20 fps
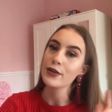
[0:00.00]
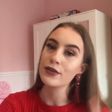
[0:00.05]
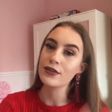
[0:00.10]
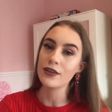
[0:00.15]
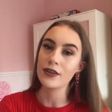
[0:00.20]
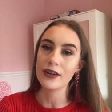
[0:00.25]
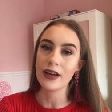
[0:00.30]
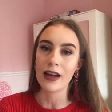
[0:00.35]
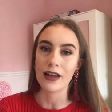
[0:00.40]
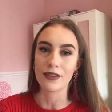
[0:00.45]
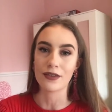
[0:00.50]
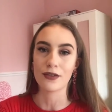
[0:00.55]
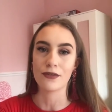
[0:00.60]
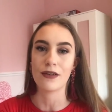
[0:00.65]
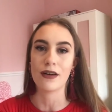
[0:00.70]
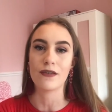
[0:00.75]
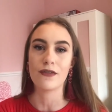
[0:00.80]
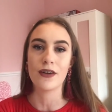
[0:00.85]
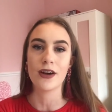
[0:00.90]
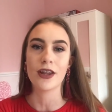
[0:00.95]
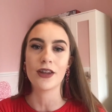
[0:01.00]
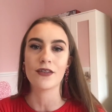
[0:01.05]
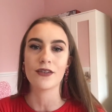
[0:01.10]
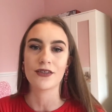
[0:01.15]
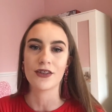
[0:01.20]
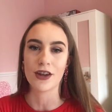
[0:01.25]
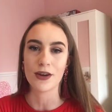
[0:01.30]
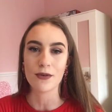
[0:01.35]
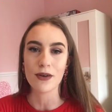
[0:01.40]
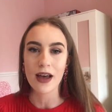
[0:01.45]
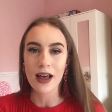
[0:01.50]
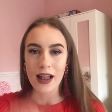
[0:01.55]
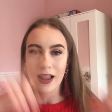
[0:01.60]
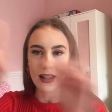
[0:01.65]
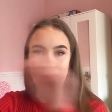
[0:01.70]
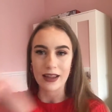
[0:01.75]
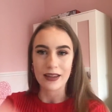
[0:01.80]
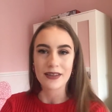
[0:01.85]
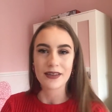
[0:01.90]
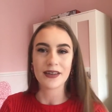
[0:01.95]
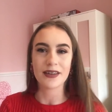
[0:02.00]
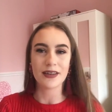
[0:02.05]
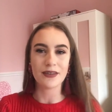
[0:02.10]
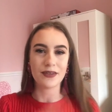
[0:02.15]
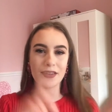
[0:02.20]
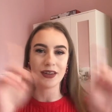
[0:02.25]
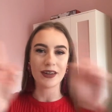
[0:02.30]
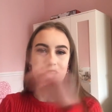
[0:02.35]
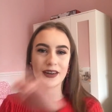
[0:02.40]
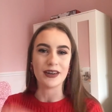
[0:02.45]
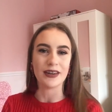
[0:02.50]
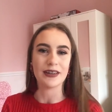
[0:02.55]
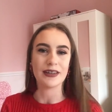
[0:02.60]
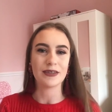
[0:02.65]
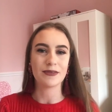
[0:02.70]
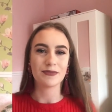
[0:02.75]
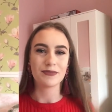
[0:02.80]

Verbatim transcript: so yeah, so without further ado, let's get on the video.